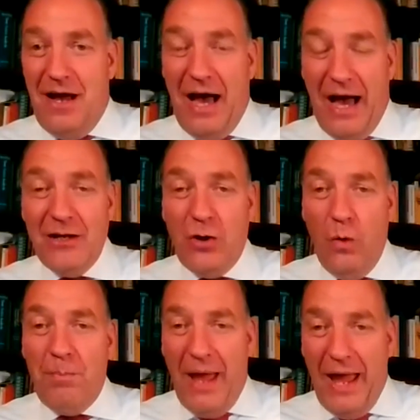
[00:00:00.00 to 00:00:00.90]
I
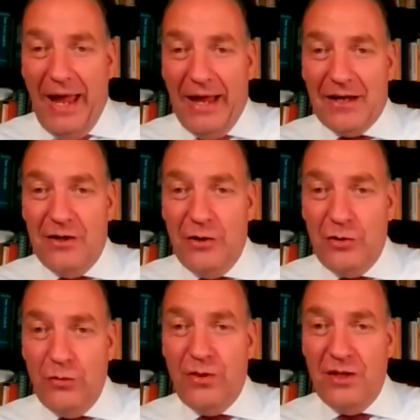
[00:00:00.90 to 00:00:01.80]
go back
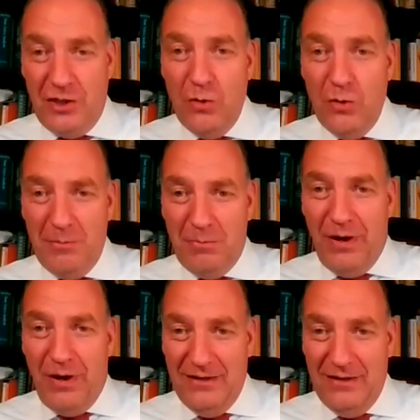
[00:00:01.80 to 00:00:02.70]
to the human
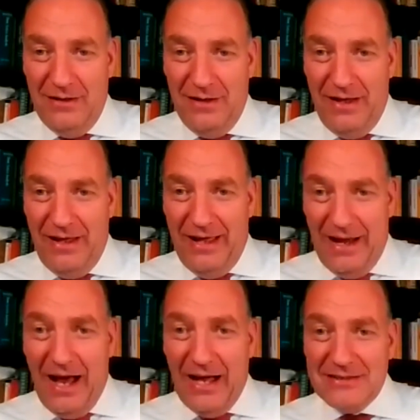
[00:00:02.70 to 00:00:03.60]
brain
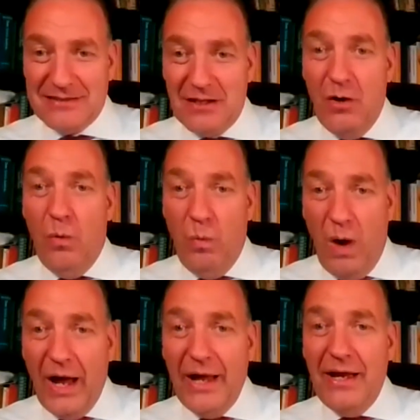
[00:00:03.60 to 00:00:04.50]
and ask,
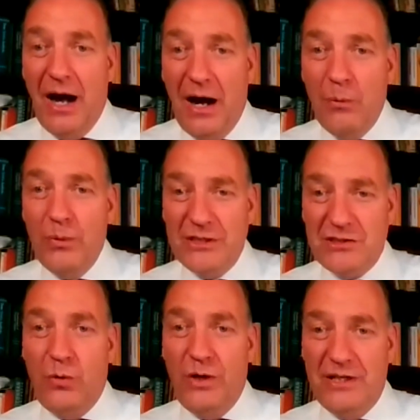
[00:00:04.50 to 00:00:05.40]
why are we
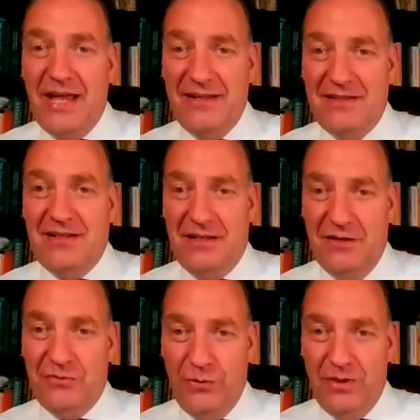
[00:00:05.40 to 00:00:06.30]
so attentive
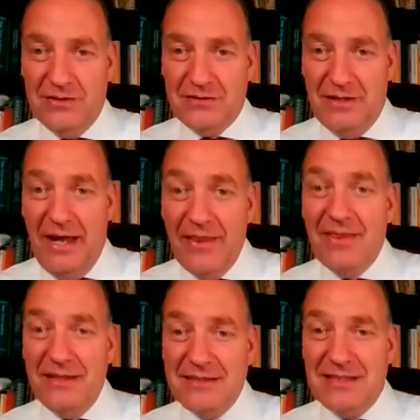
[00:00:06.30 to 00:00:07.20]
to this?
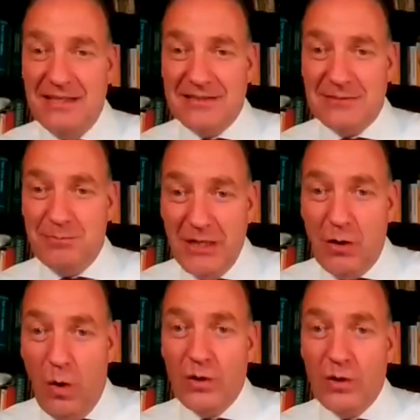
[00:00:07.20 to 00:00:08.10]
And this is
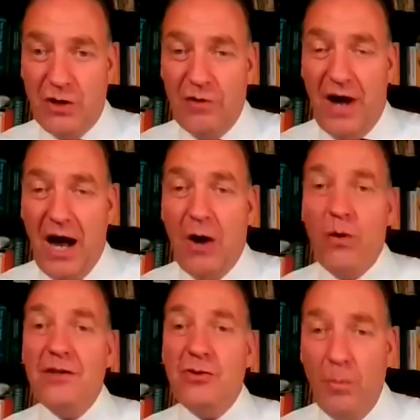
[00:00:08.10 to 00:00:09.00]
because of
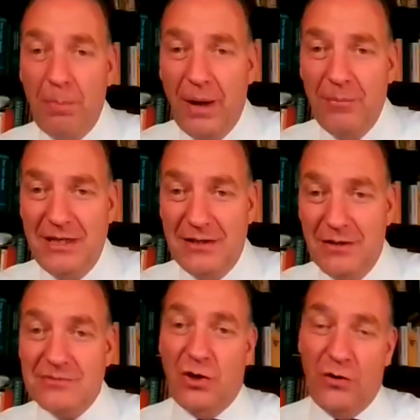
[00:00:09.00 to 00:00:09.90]
our dopamine.
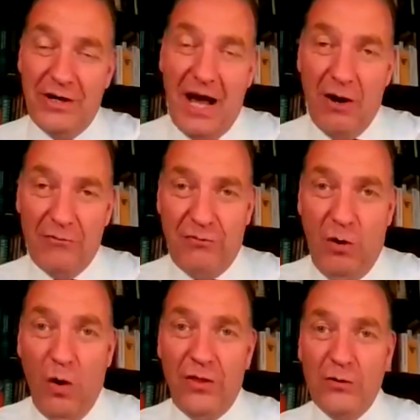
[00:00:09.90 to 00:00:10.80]
Sorry now for
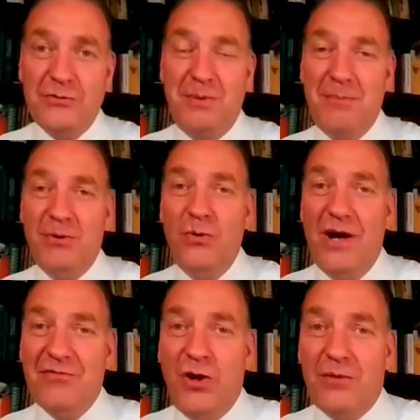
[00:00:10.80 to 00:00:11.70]
all those people who
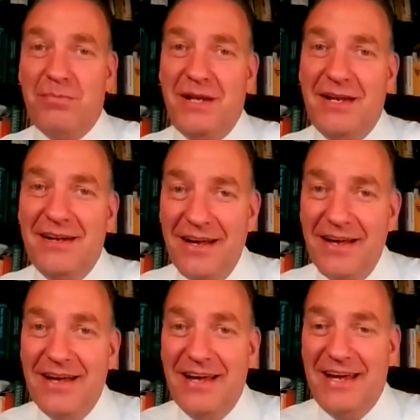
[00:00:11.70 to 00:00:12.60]
have not been
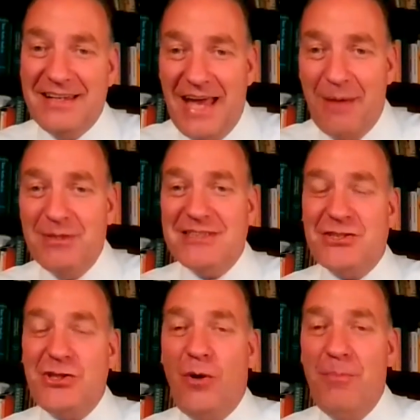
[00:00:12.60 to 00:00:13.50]
in
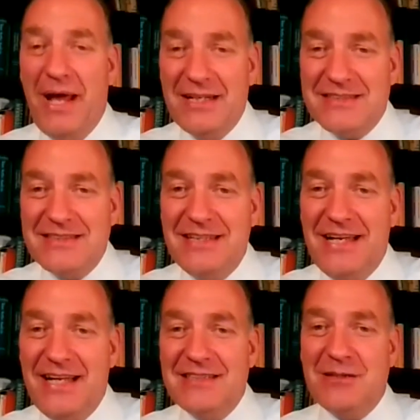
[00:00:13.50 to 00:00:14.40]
chemistry or medicine.
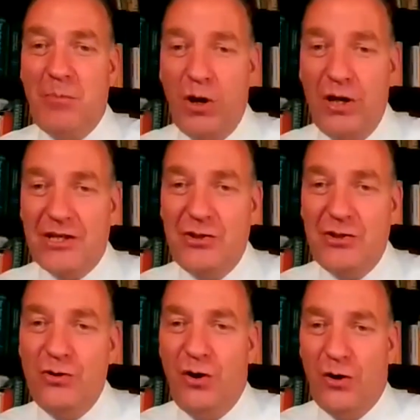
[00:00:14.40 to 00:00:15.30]
It is a
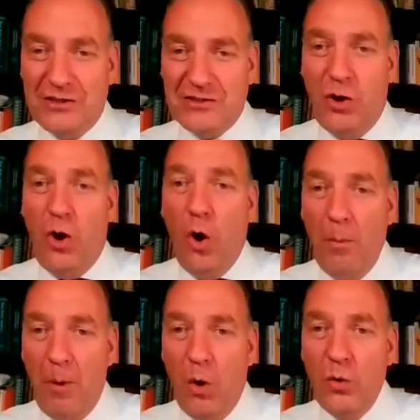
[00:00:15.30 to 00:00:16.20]
molecule, or it's a
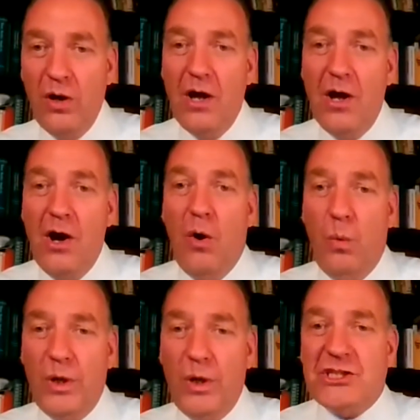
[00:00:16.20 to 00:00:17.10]
hormone
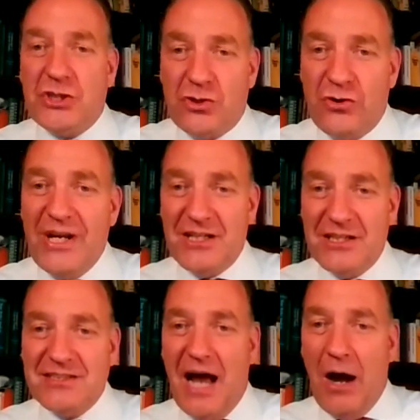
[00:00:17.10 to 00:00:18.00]
which
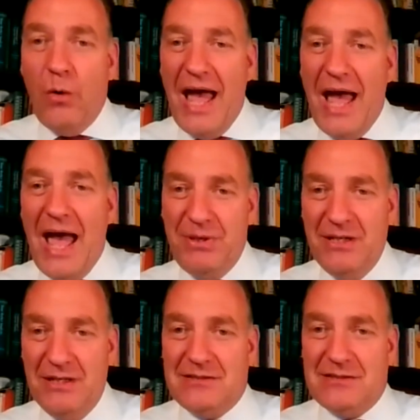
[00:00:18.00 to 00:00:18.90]
triggers our
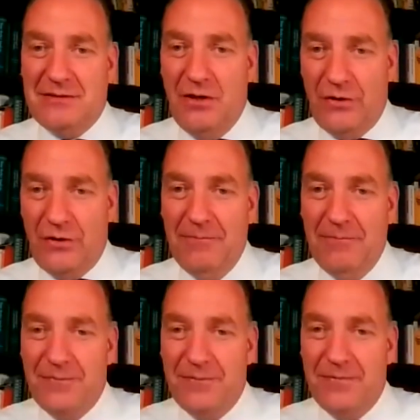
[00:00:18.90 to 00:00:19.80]
happiness, okay?